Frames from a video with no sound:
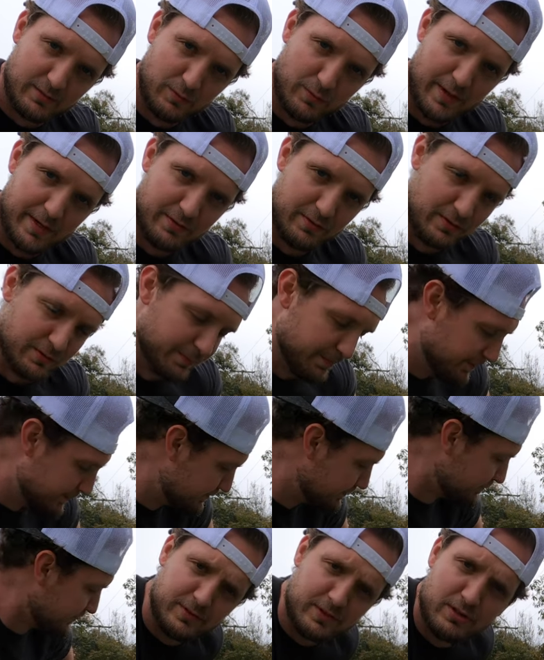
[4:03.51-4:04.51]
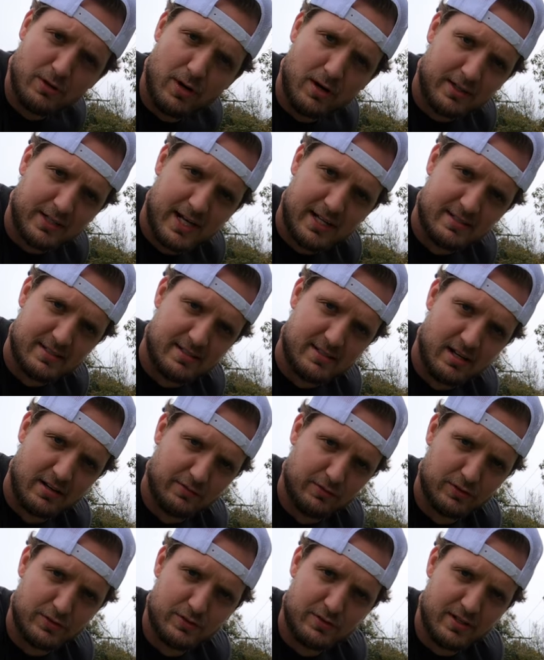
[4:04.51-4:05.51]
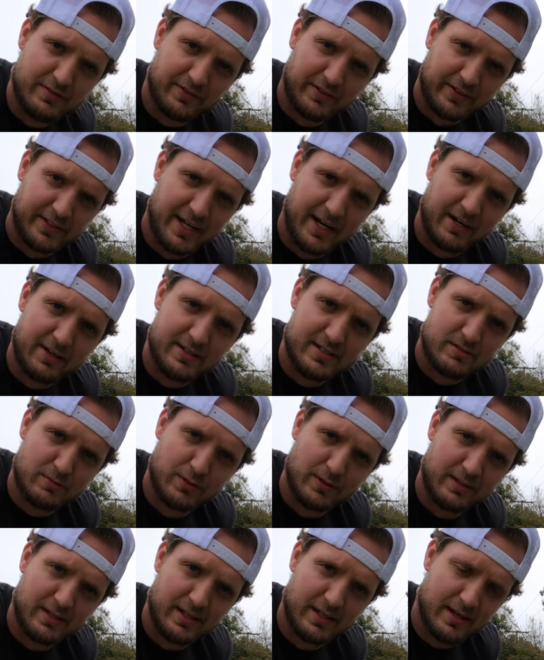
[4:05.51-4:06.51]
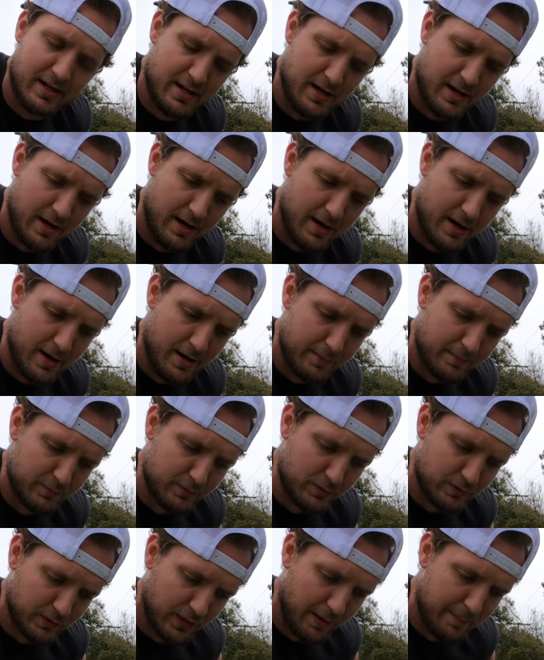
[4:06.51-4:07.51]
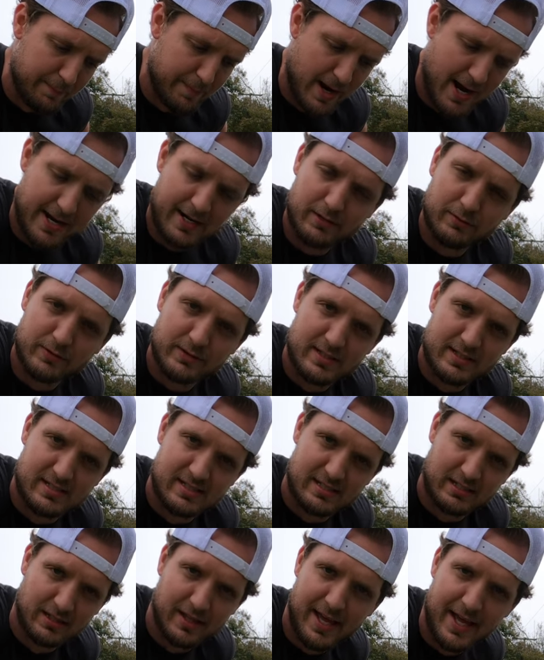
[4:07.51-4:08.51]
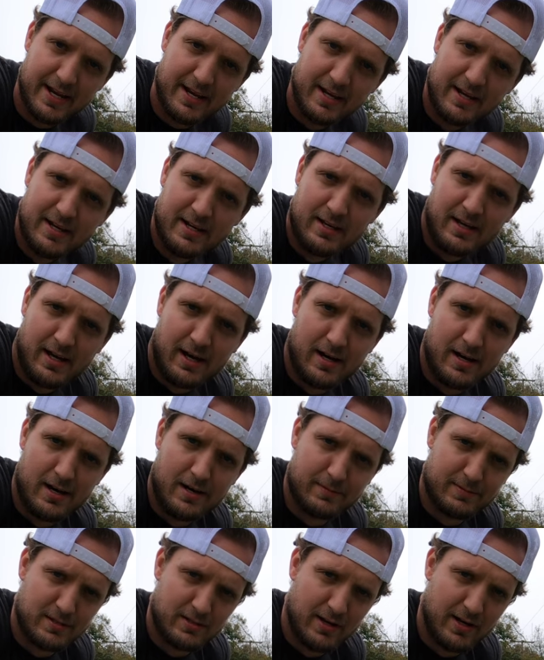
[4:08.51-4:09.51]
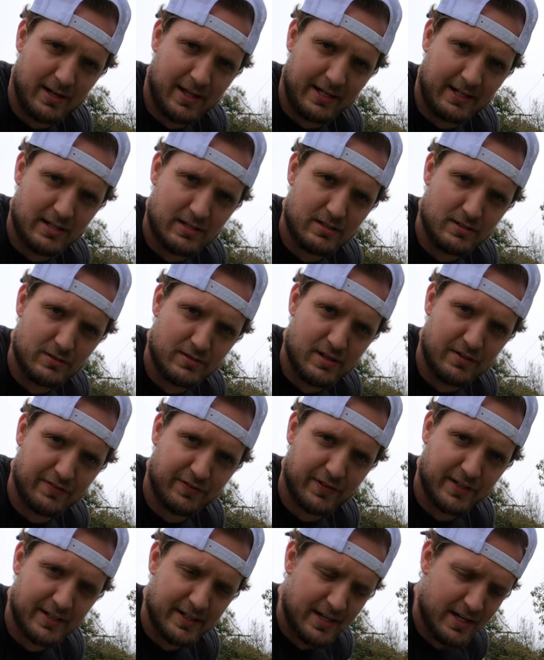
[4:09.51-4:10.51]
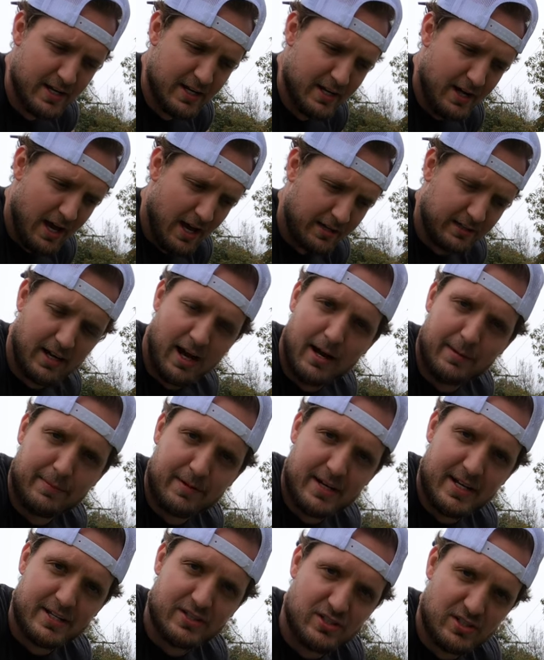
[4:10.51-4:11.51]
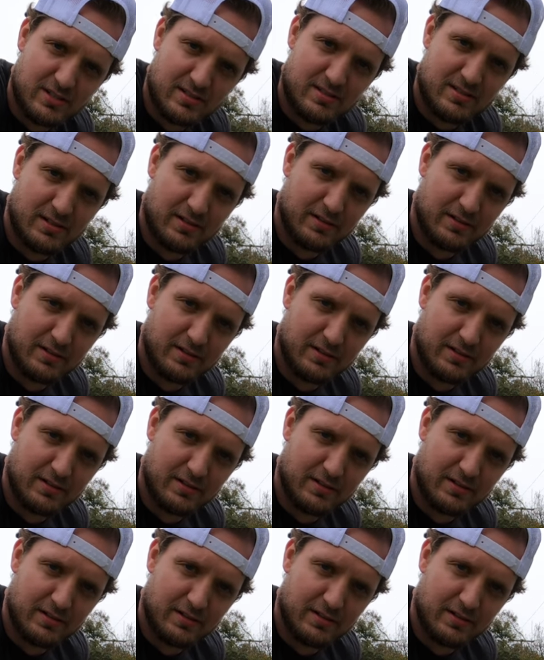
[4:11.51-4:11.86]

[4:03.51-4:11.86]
the weight room. We'll do all kinds of stuff. We'll do different carries with it. We'll combine it with the sled. So I like to do different combinations